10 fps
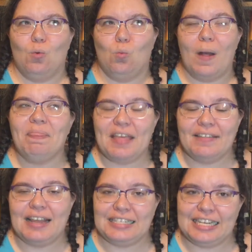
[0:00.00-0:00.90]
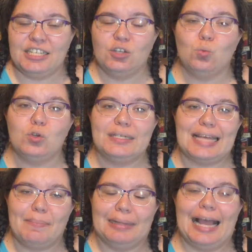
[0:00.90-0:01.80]
one thing they did was
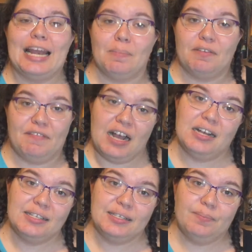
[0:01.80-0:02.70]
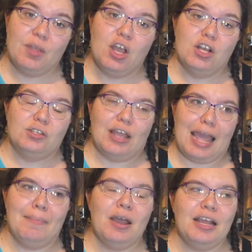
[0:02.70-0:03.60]
they played up the farce. So
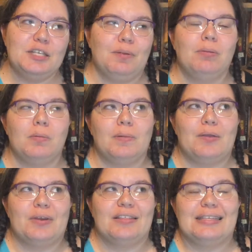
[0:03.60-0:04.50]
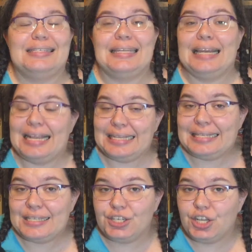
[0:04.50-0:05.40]
Emma is probably one of the
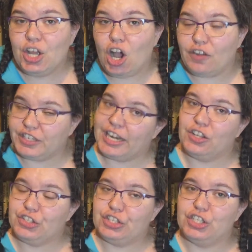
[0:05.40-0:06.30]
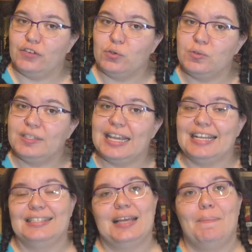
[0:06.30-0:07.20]
silliest of Jane Austen's novels.
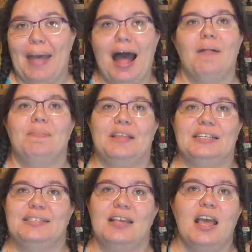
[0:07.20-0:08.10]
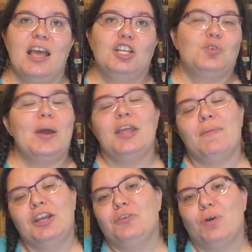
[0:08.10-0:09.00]
It's about this
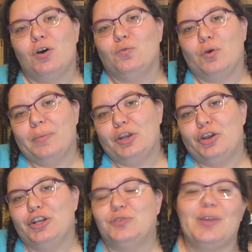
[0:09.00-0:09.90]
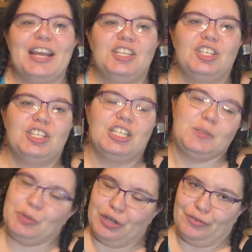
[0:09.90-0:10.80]
21-year-old woman who's rich,
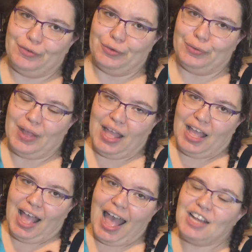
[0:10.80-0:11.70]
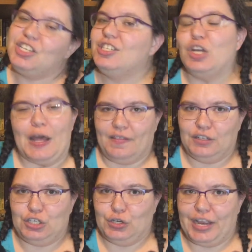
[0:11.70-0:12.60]
she's beautiful, and she's got
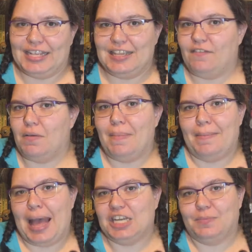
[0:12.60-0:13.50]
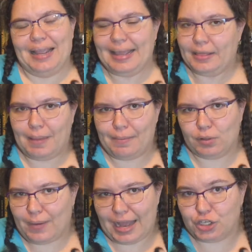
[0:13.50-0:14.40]
nothing to do except for matchmaking the
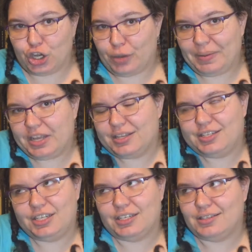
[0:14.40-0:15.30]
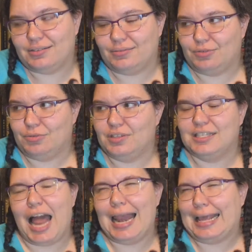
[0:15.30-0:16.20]
people around her because she's
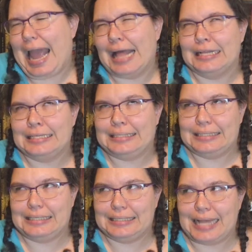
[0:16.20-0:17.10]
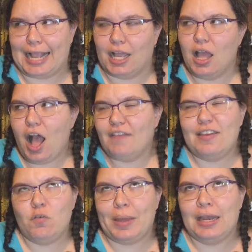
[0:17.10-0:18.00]
slightly callous and she's like, I've
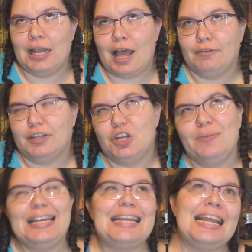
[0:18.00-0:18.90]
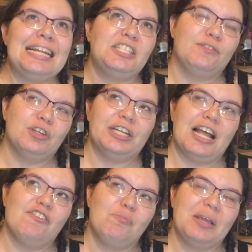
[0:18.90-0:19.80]
never been in love, I don't really need to fall in
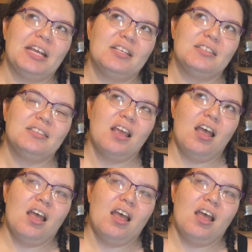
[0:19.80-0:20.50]
love because